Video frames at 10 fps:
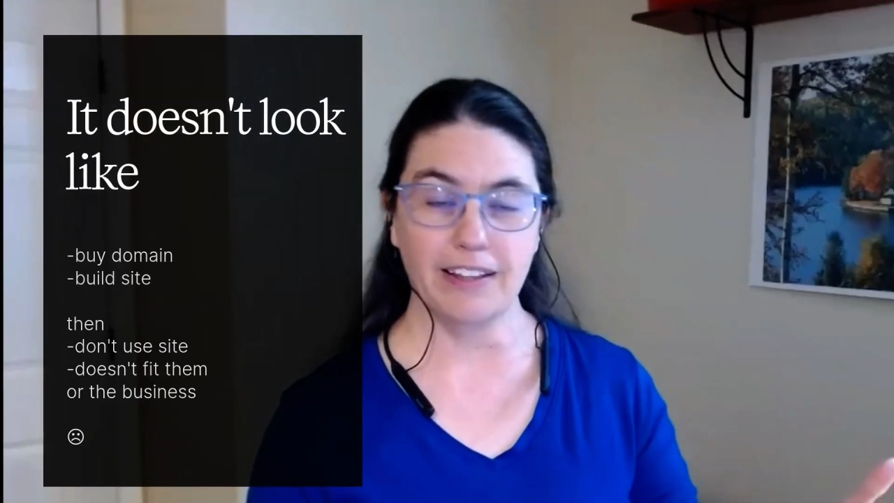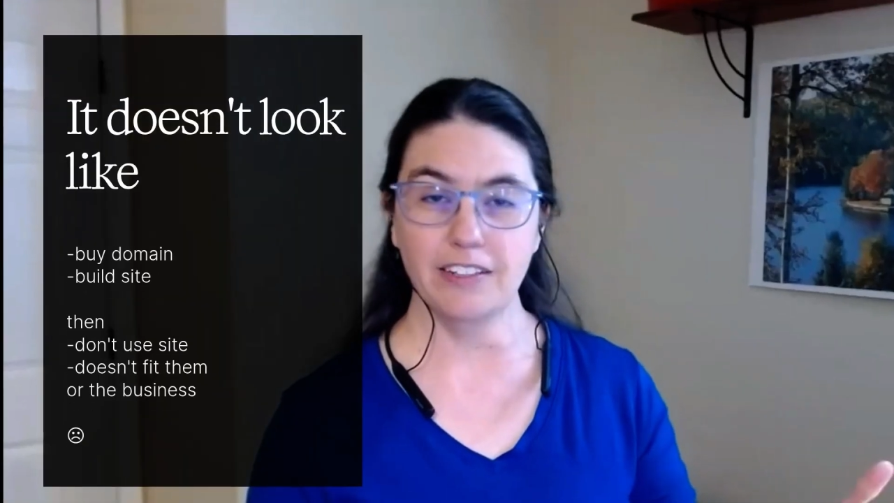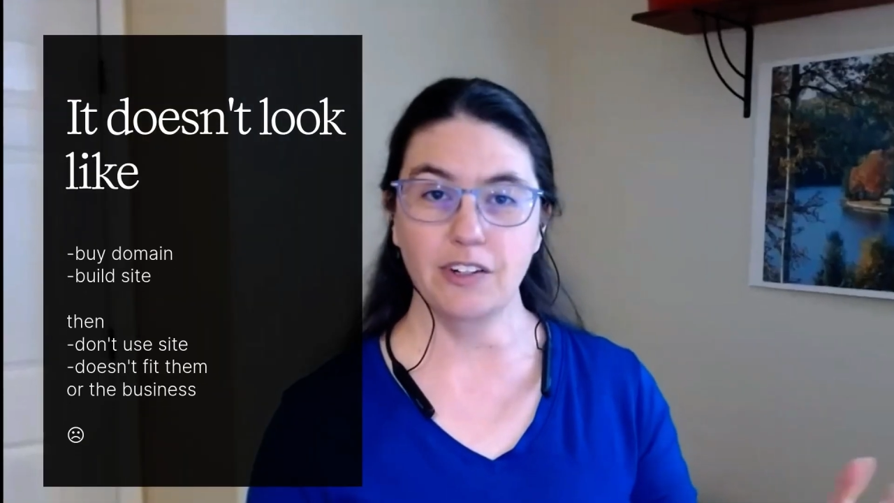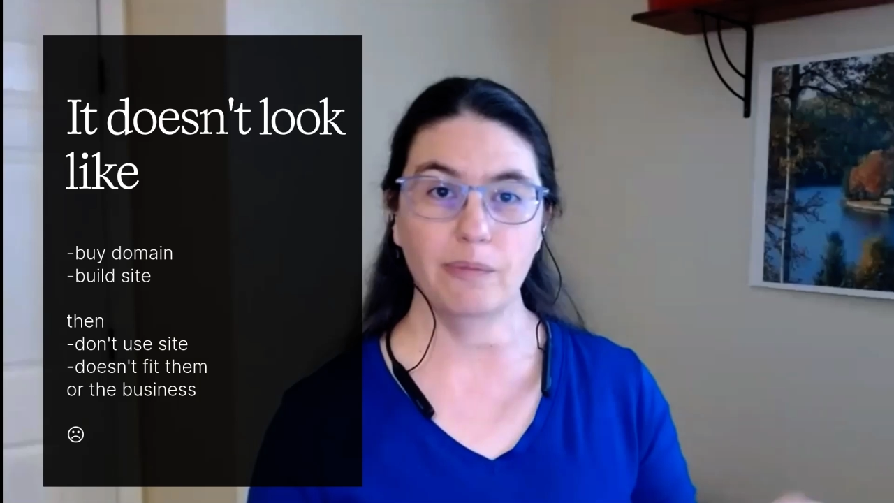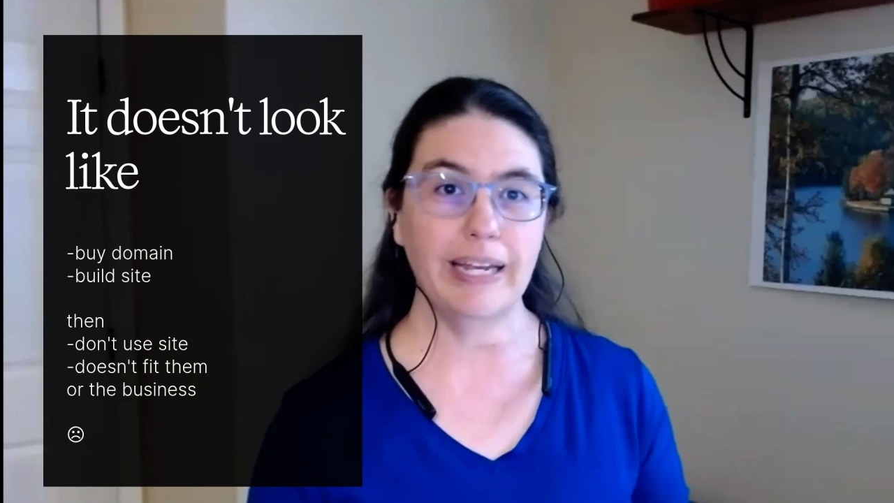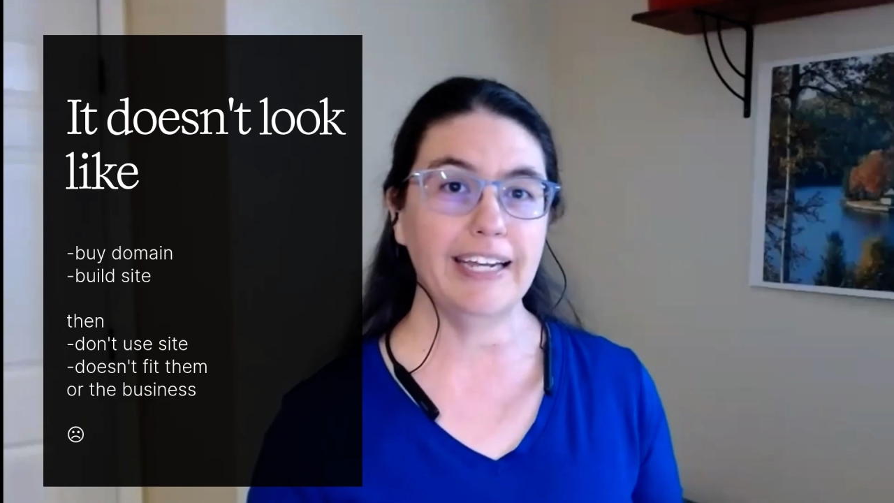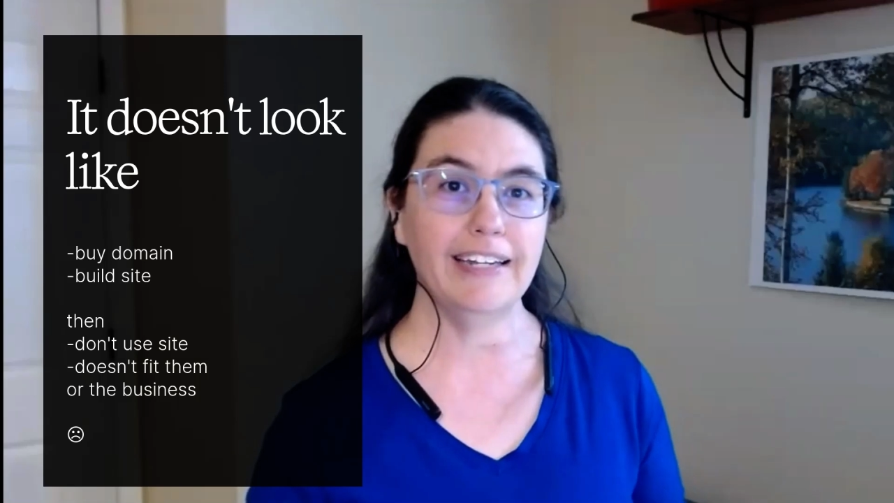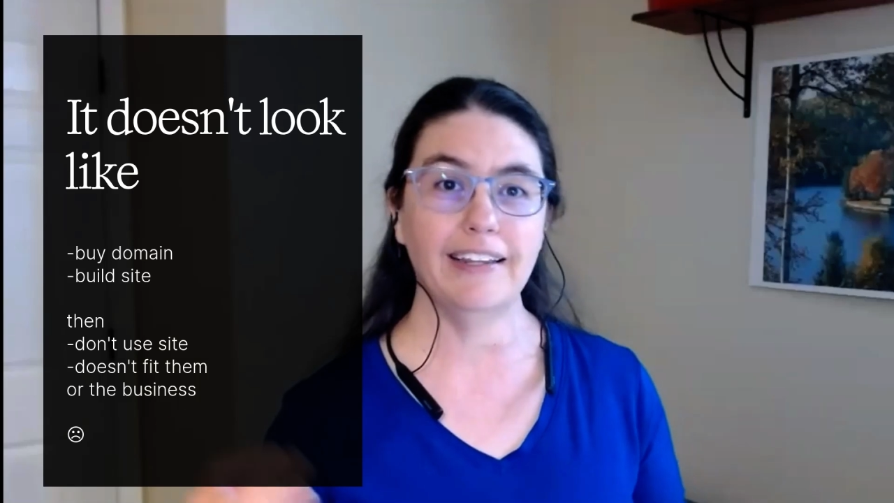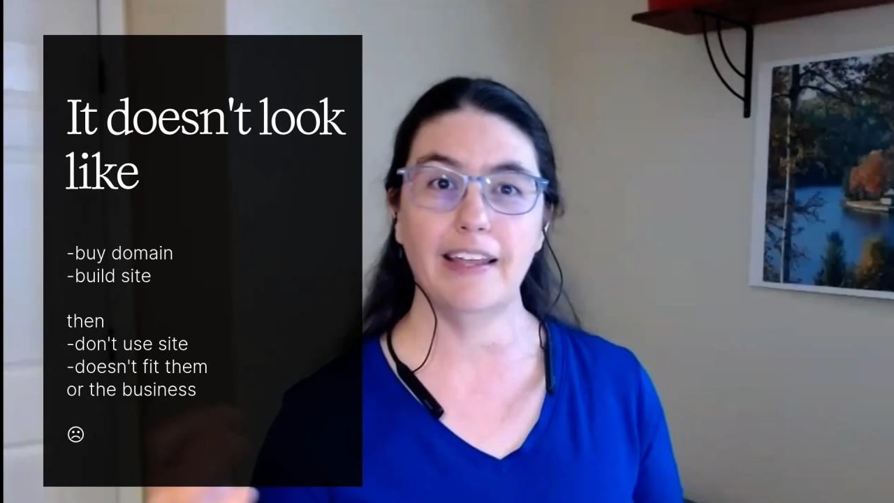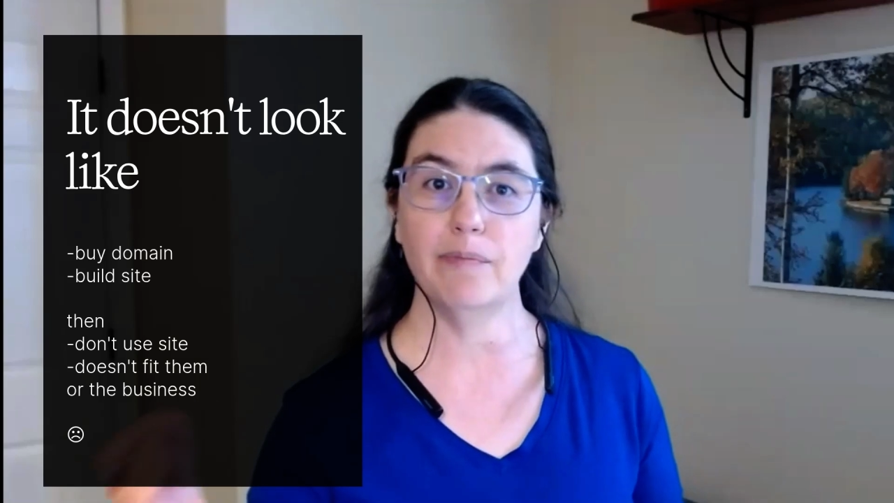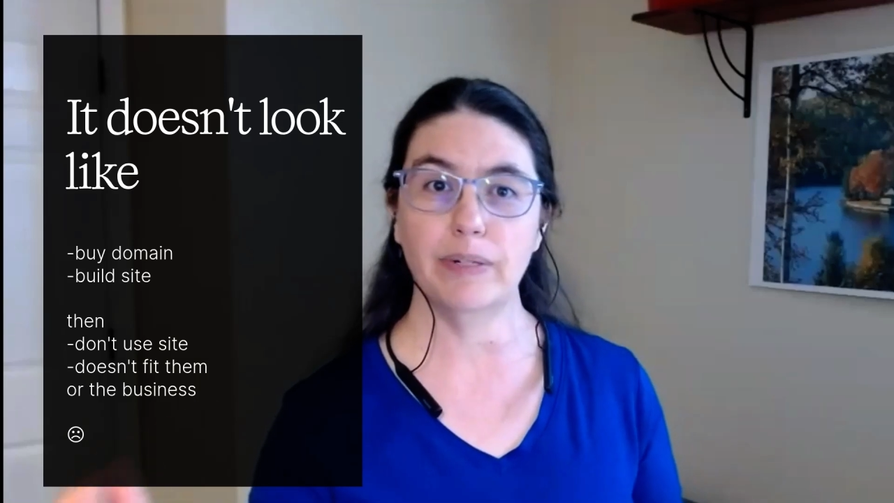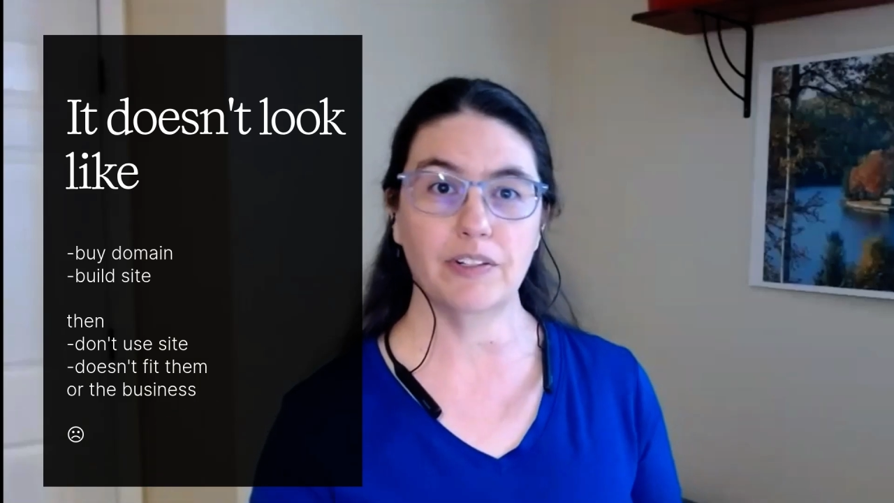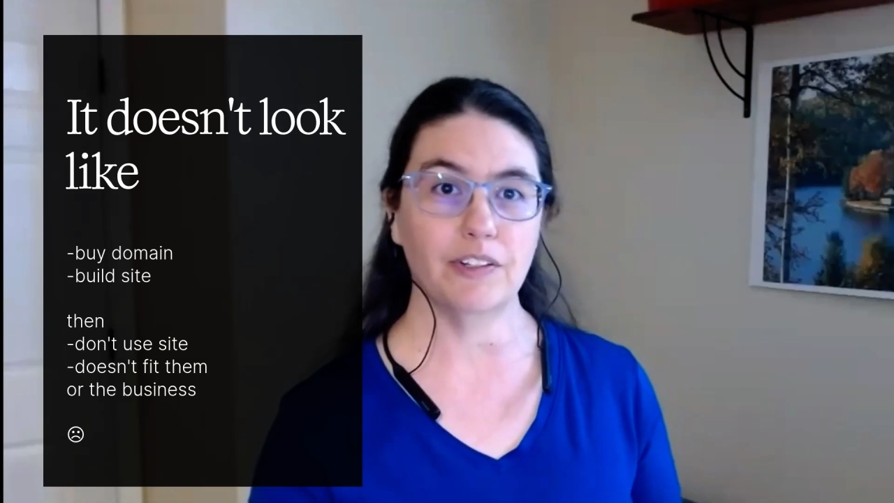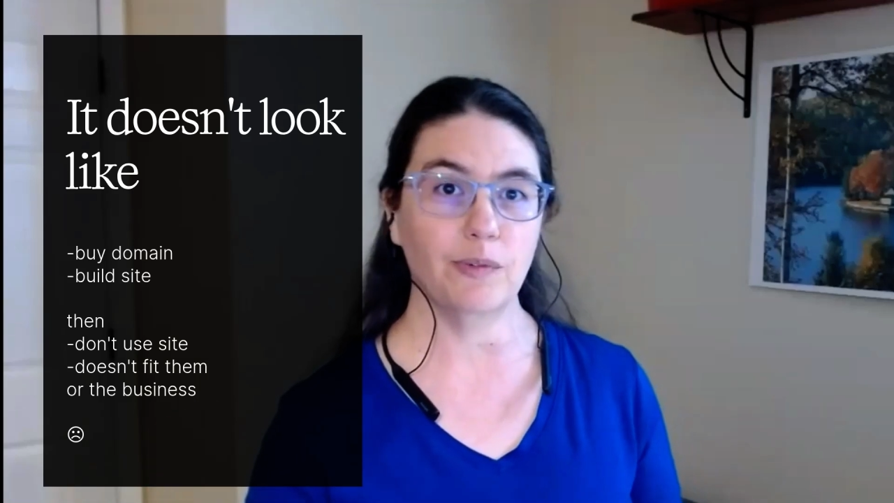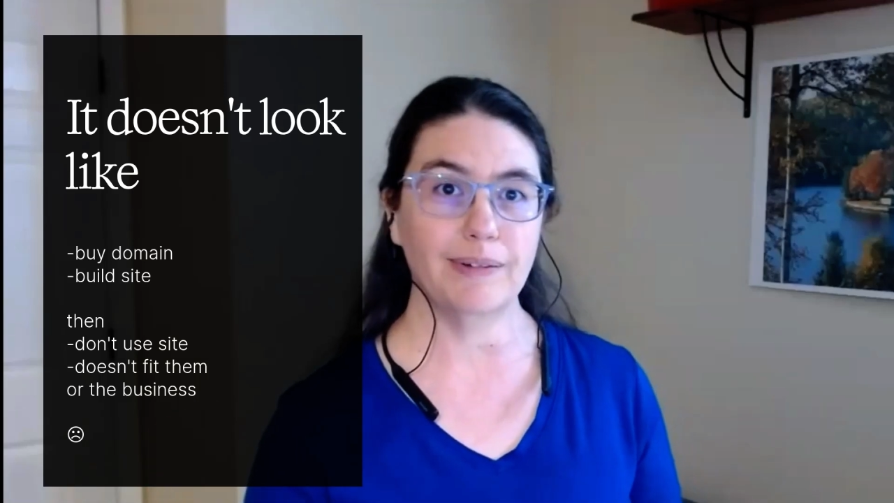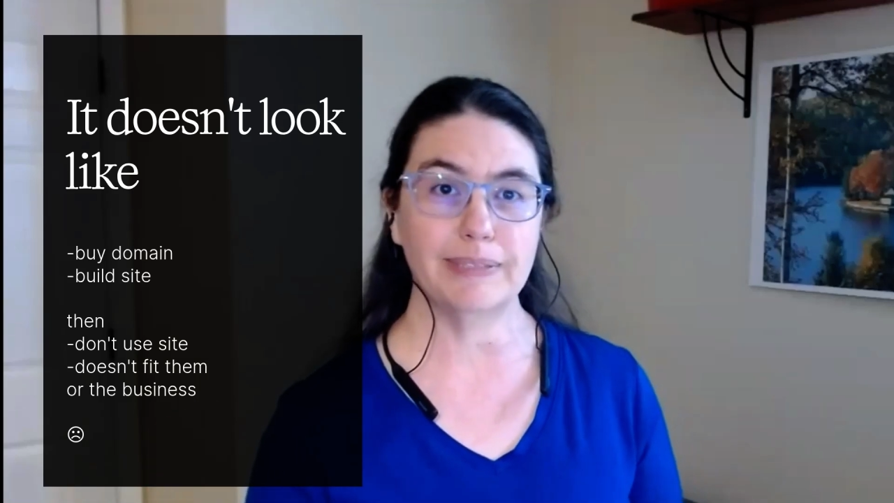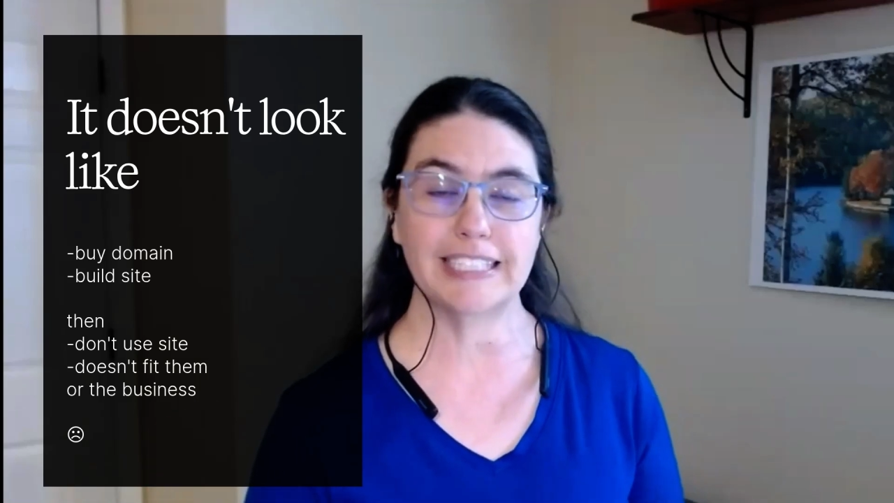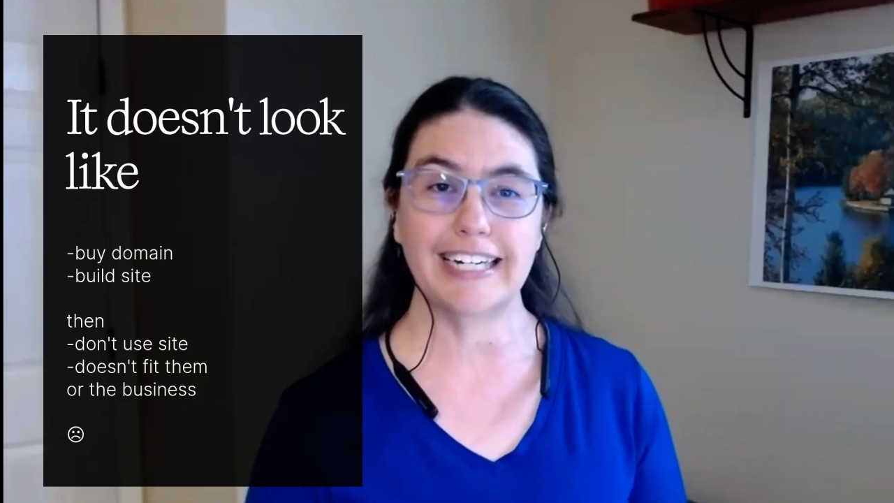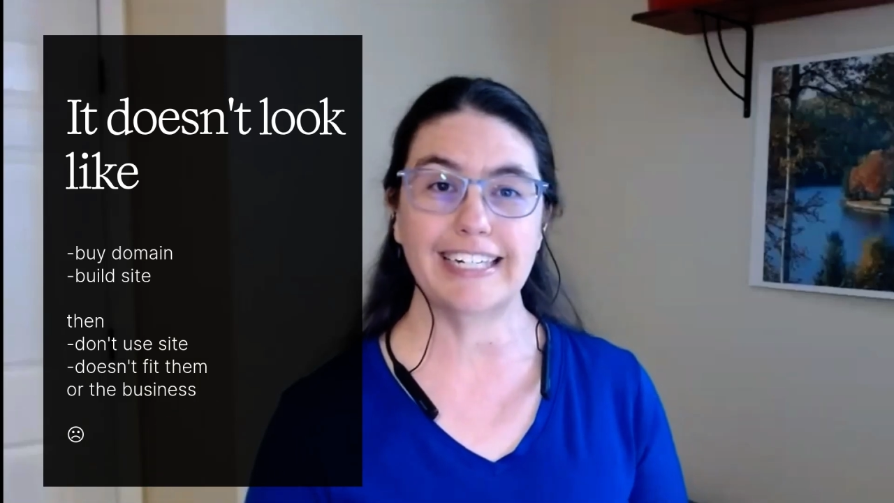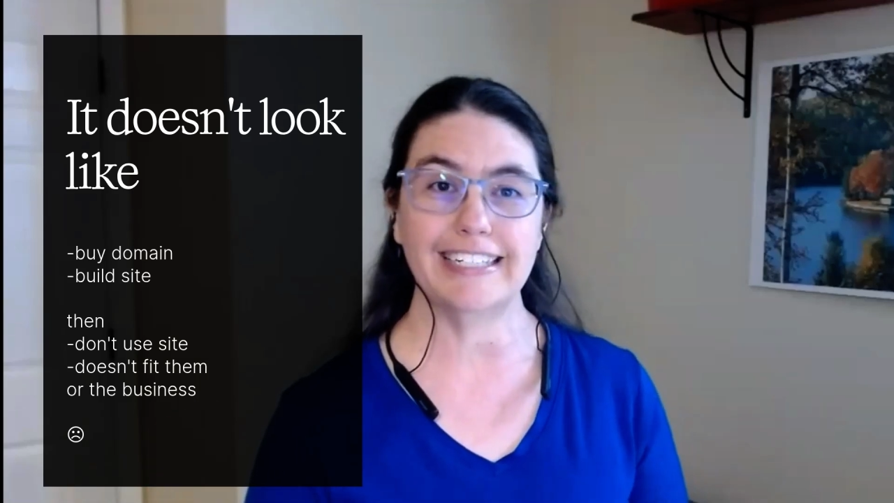buy the domain, they build the
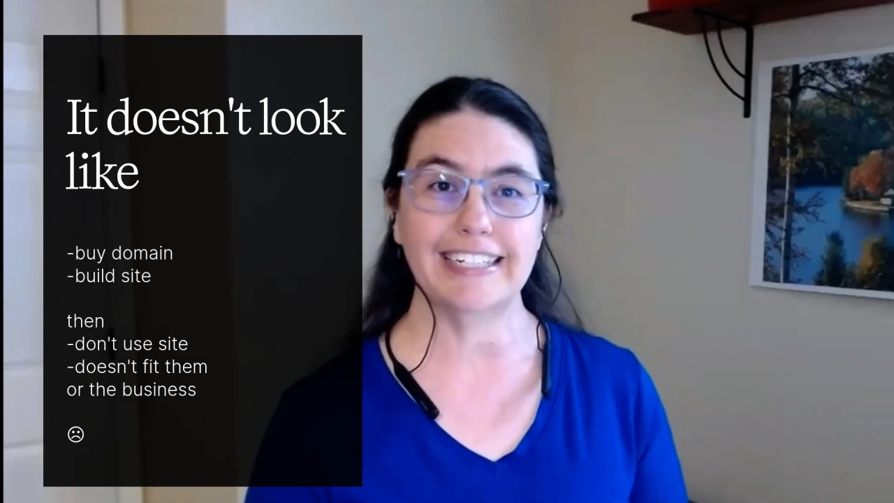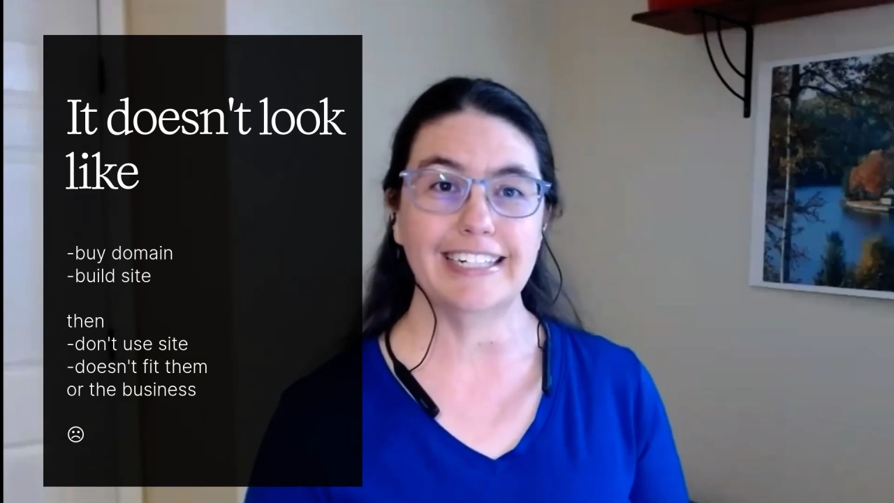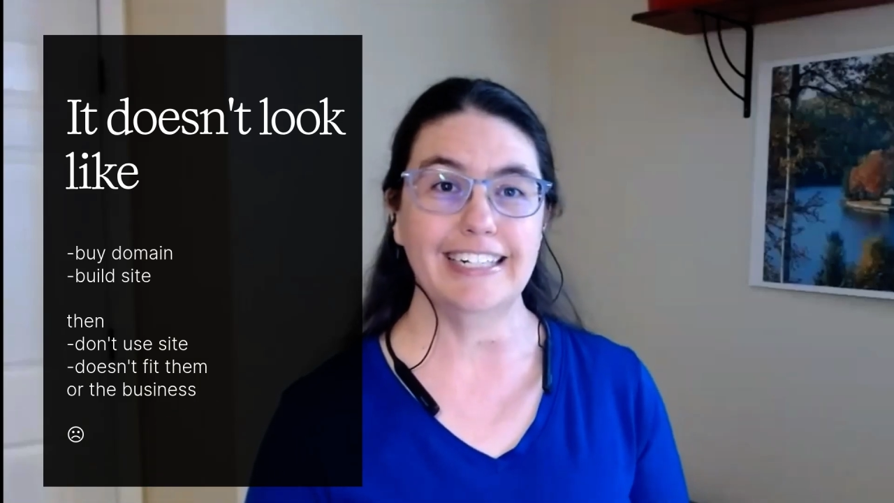website,